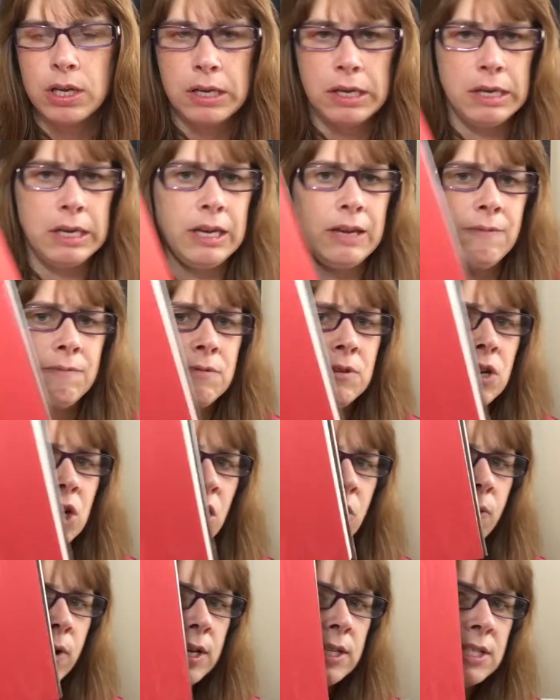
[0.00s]
have
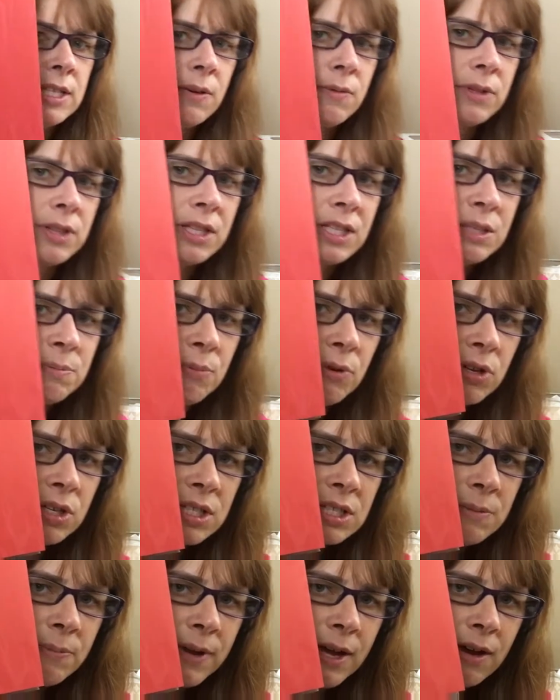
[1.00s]
no idea what this book is
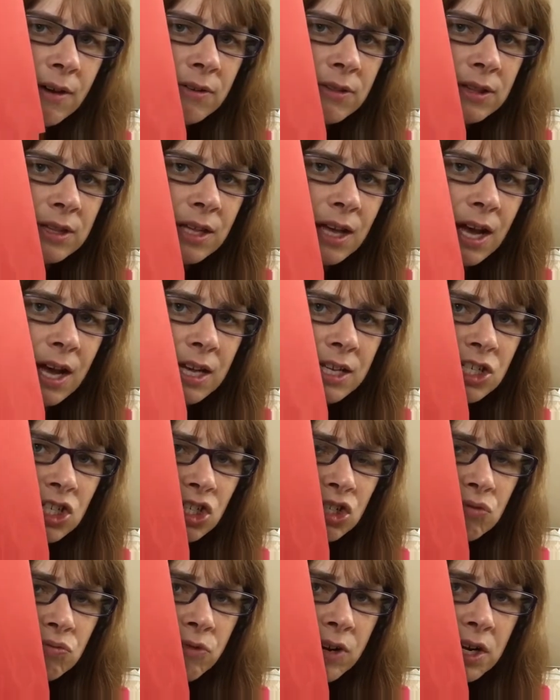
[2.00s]
about. I
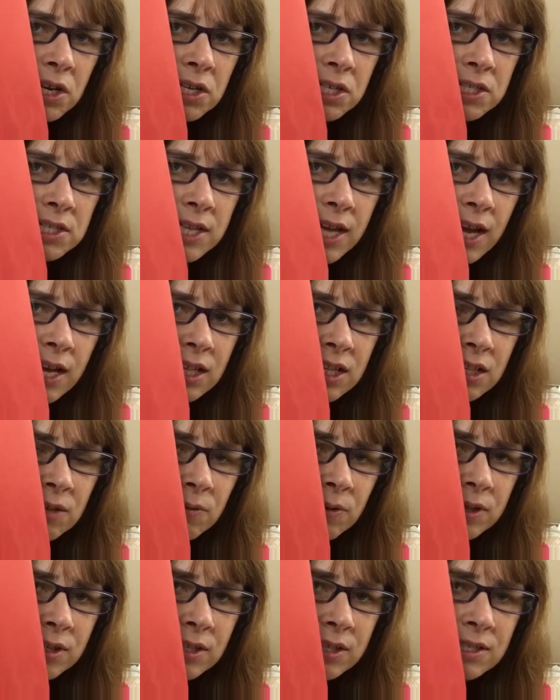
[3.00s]
just read exactly
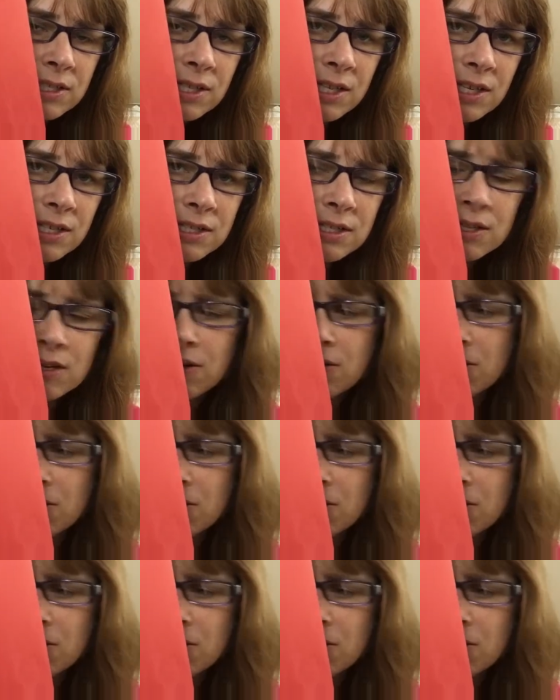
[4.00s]
what this says here.